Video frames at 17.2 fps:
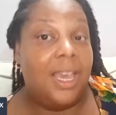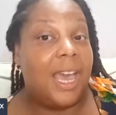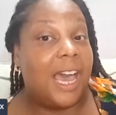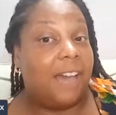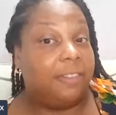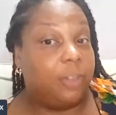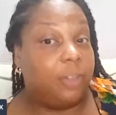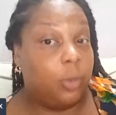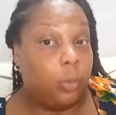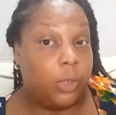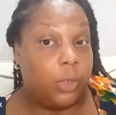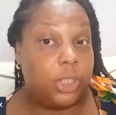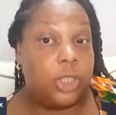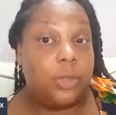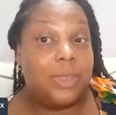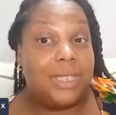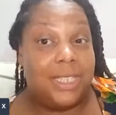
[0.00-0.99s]
after
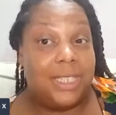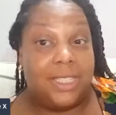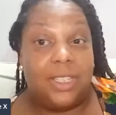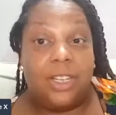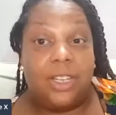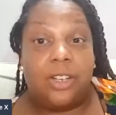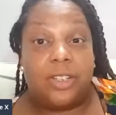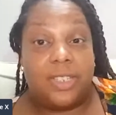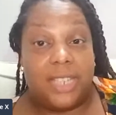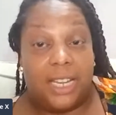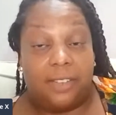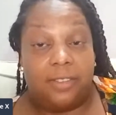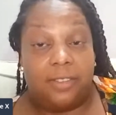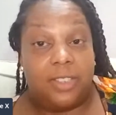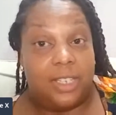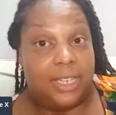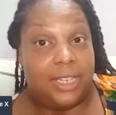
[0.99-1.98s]
what you did to yourself
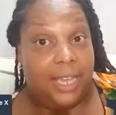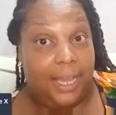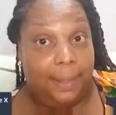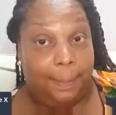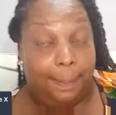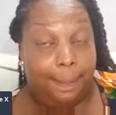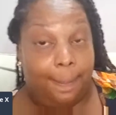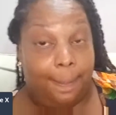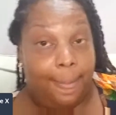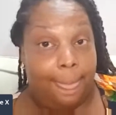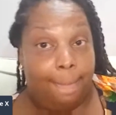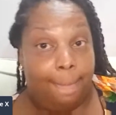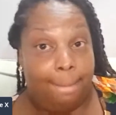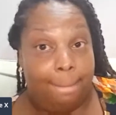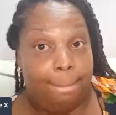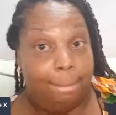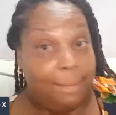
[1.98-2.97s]
today.
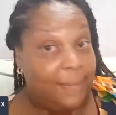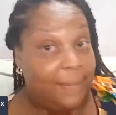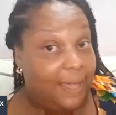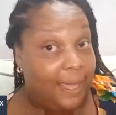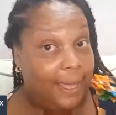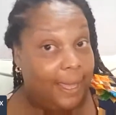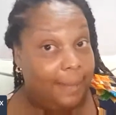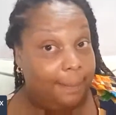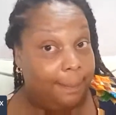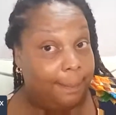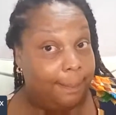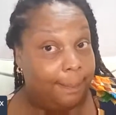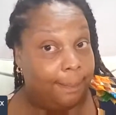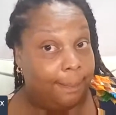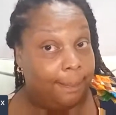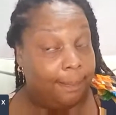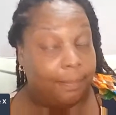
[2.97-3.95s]
Okay?
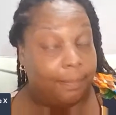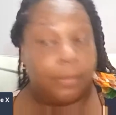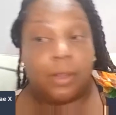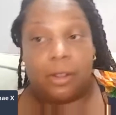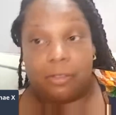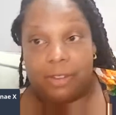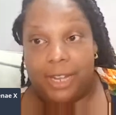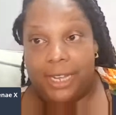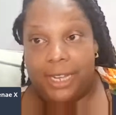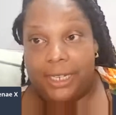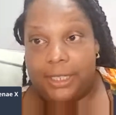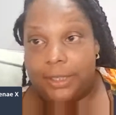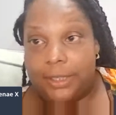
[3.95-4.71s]
All right.